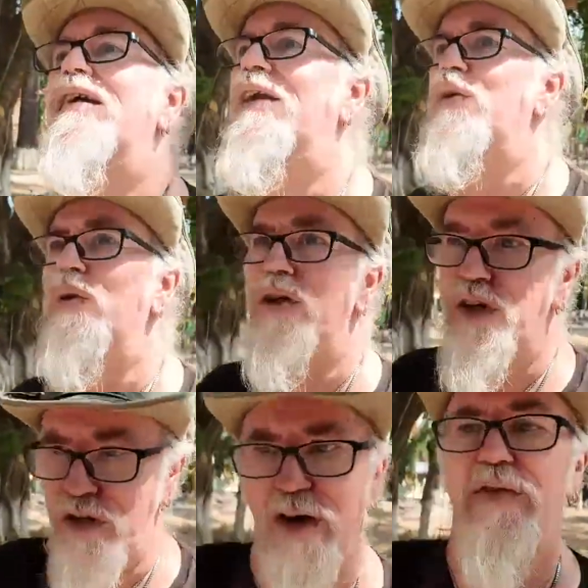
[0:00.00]
and you would
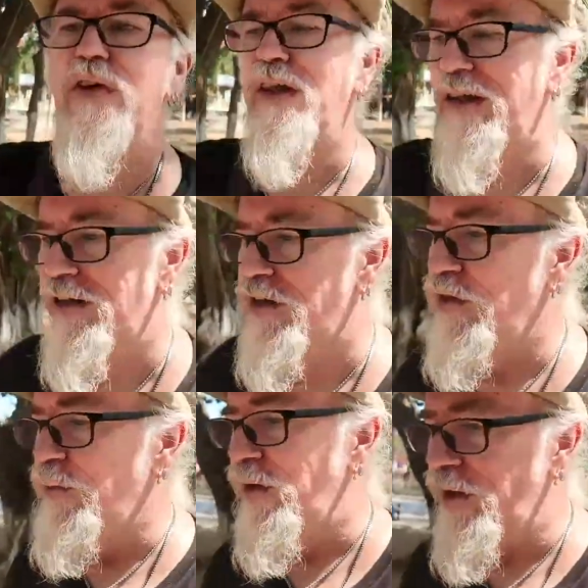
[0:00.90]
discover things as
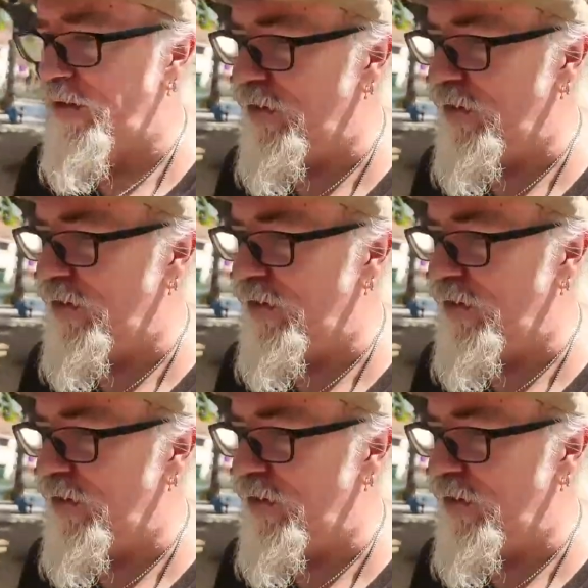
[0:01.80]
you went